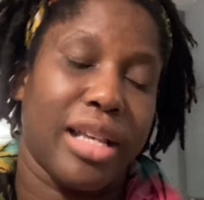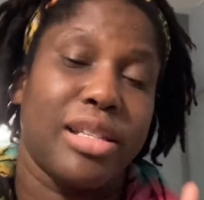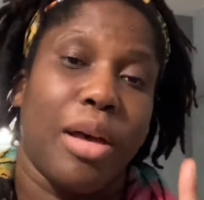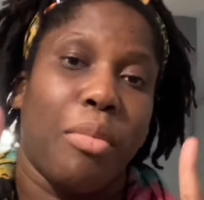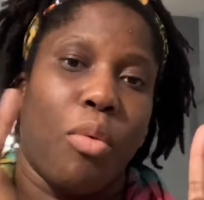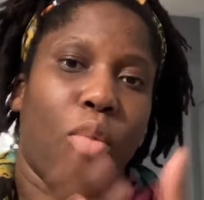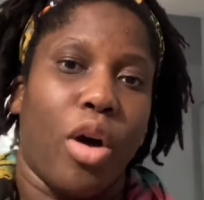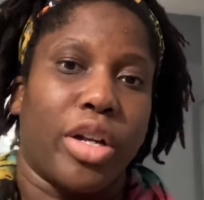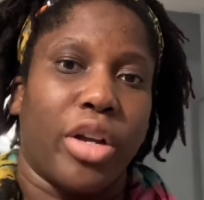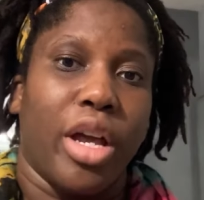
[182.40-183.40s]
except
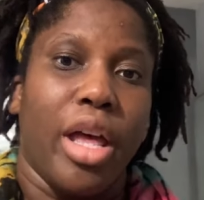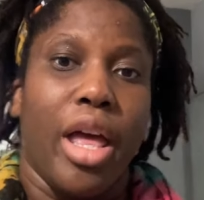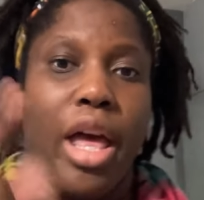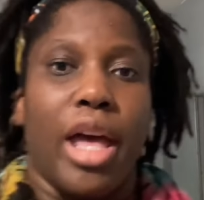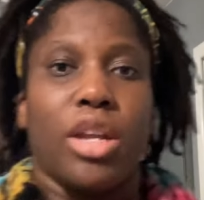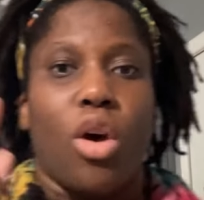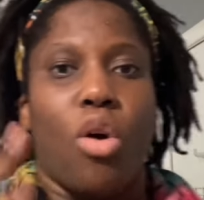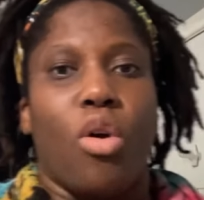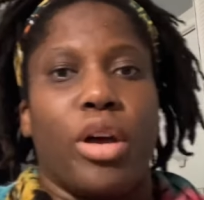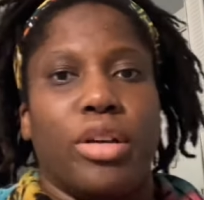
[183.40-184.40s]
water and
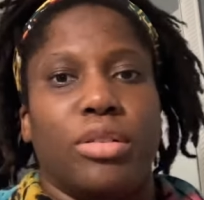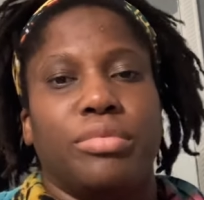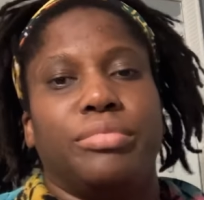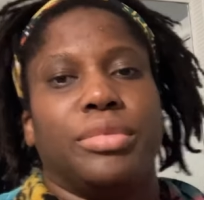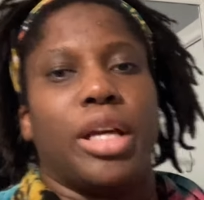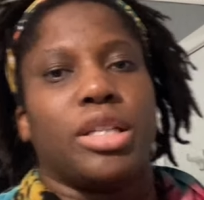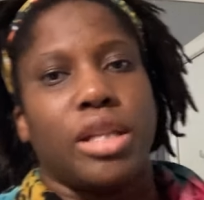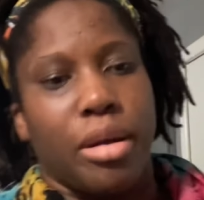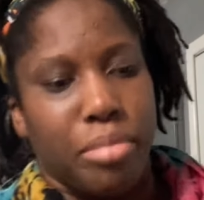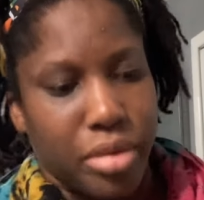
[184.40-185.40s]
oil and
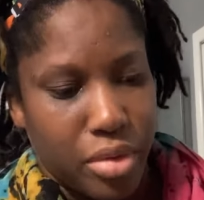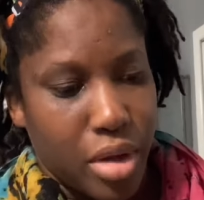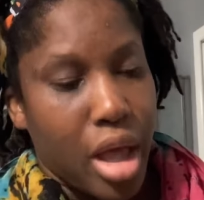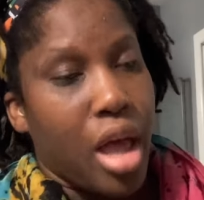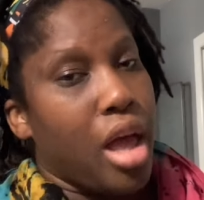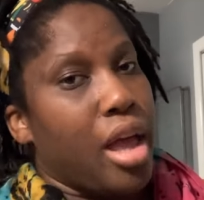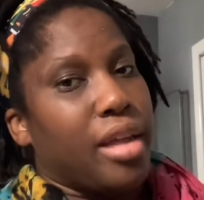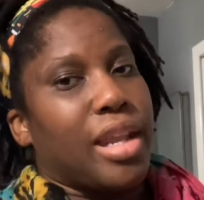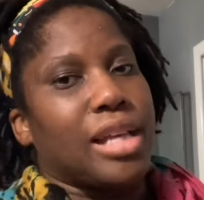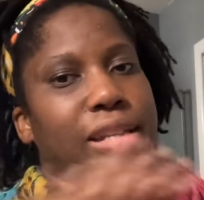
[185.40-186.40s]
shampoo.
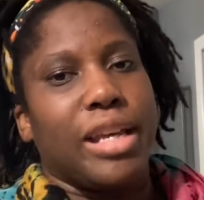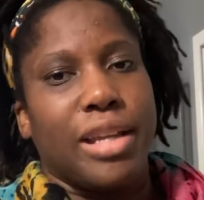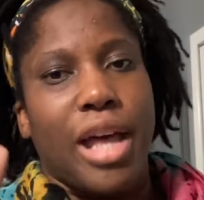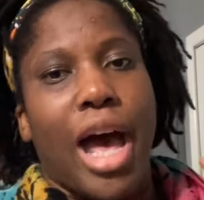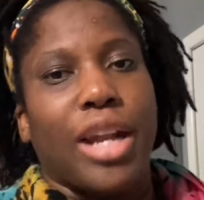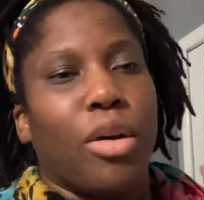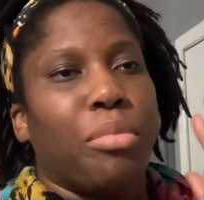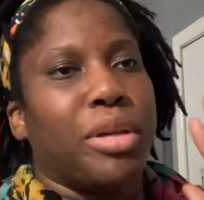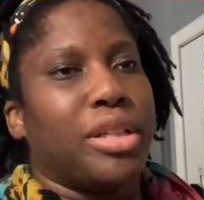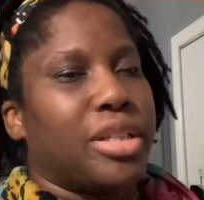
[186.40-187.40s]
That's it. I don't
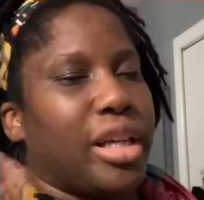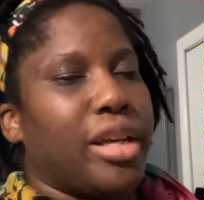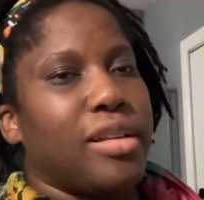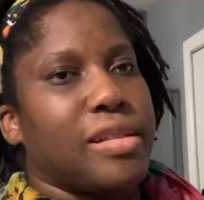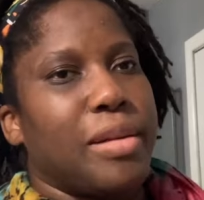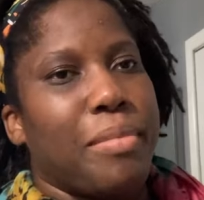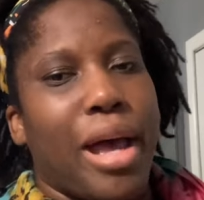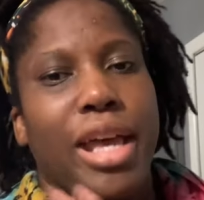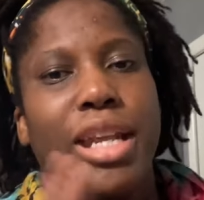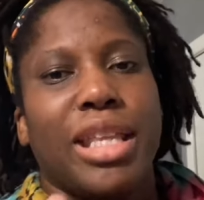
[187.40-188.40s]
put gels
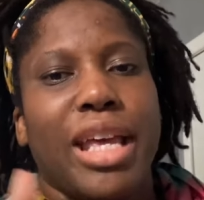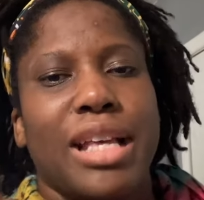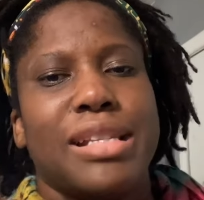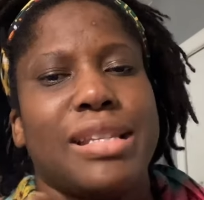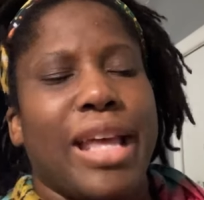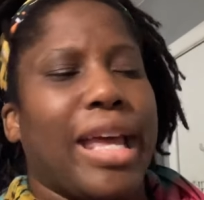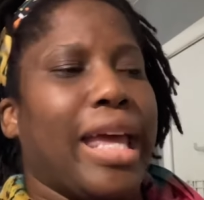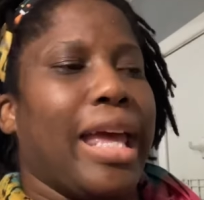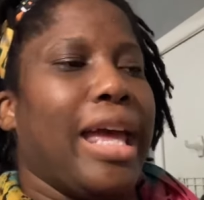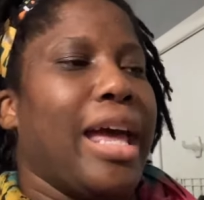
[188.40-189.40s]
in, anything
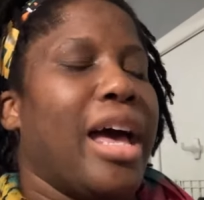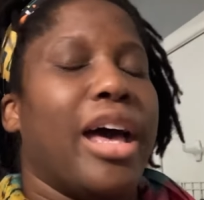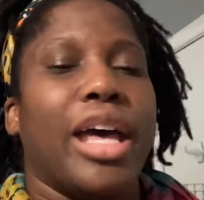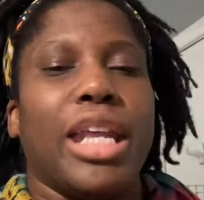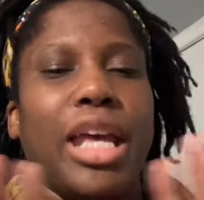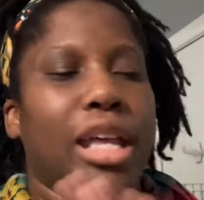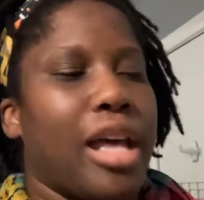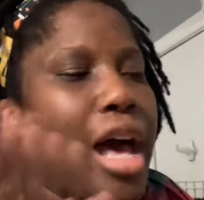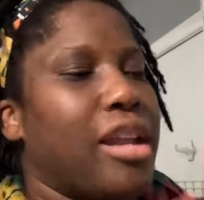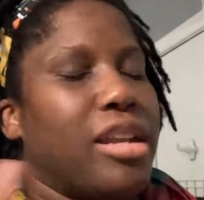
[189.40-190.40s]
sticky, honey,
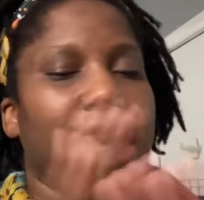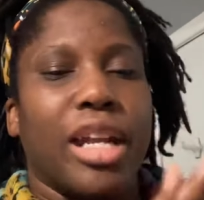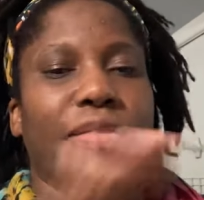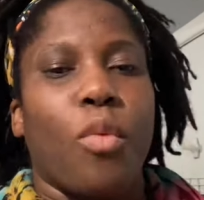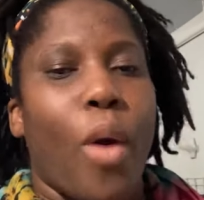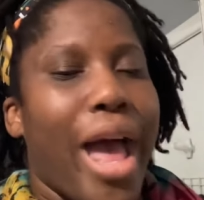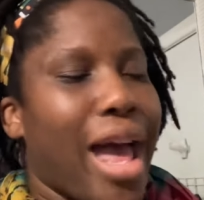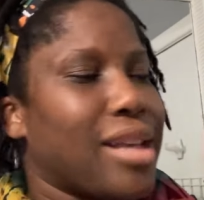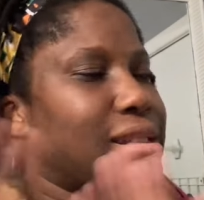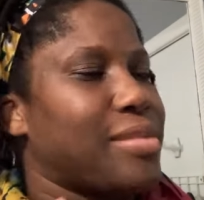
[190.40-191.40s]
none of
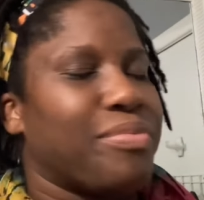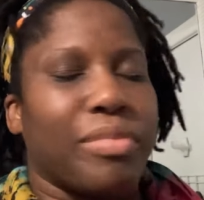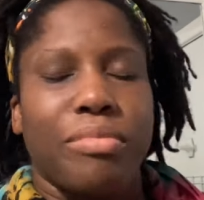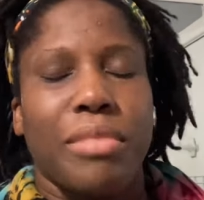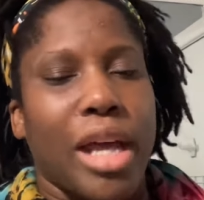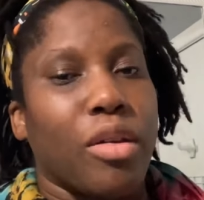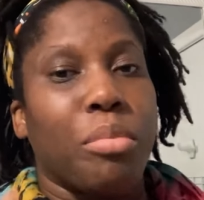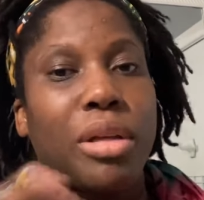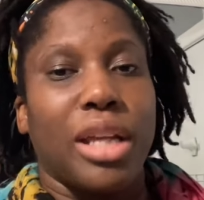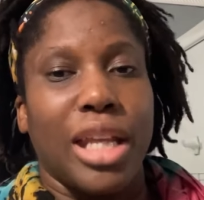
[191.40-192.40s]
wax. I
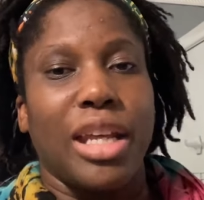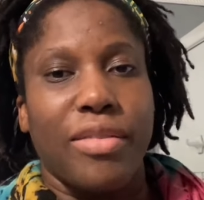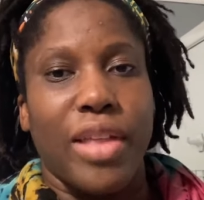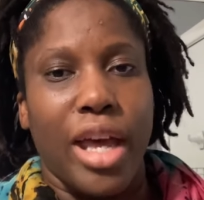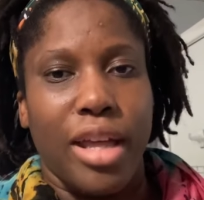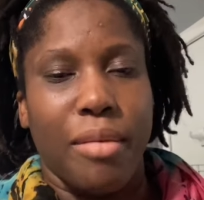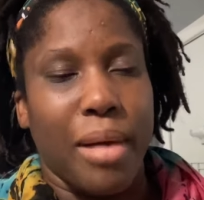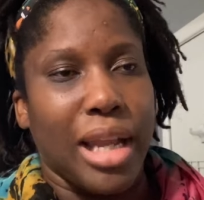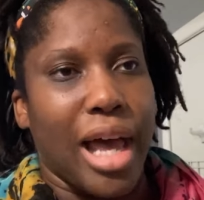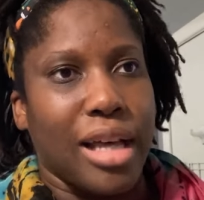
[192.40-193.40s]
don't put any of that in
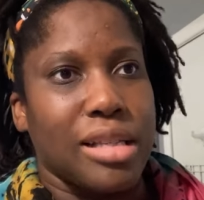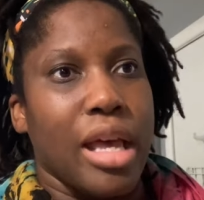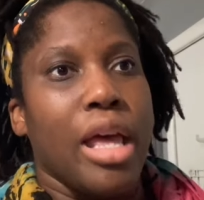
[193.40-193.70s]
my locks.